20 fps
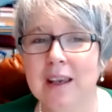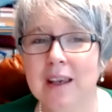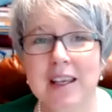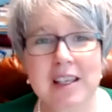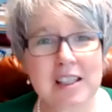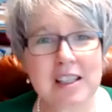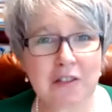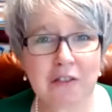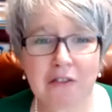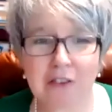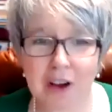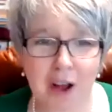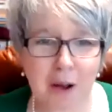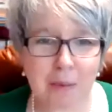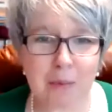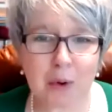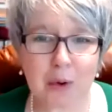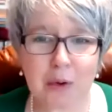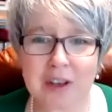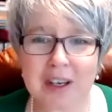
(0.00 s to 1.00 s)
It's far
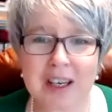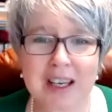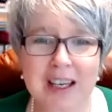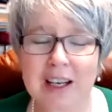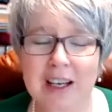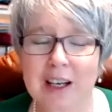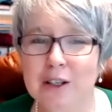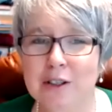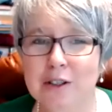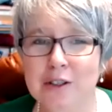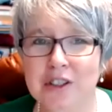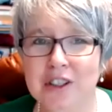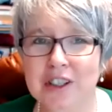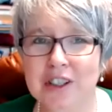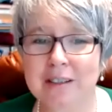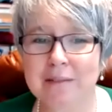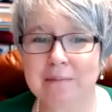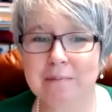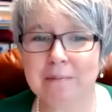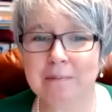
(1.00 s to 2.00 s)
more than
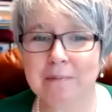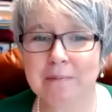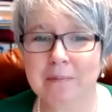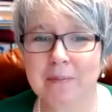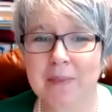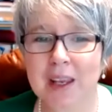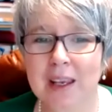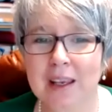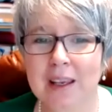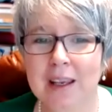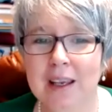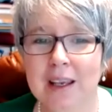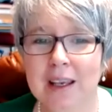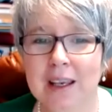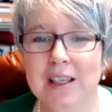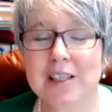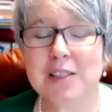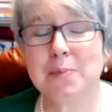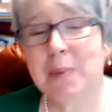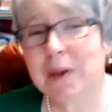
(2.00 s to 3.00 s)
inclusion.
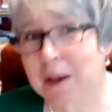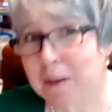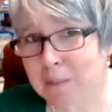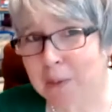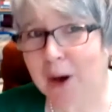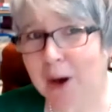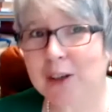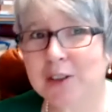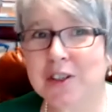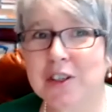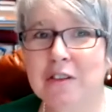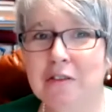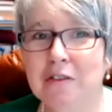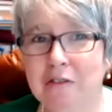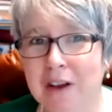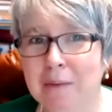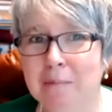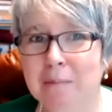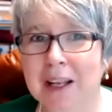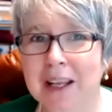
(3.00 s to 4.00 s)
It's being part of the
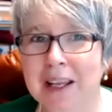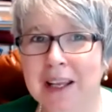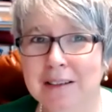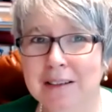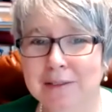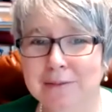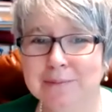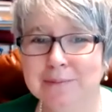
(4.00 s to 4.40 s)
family.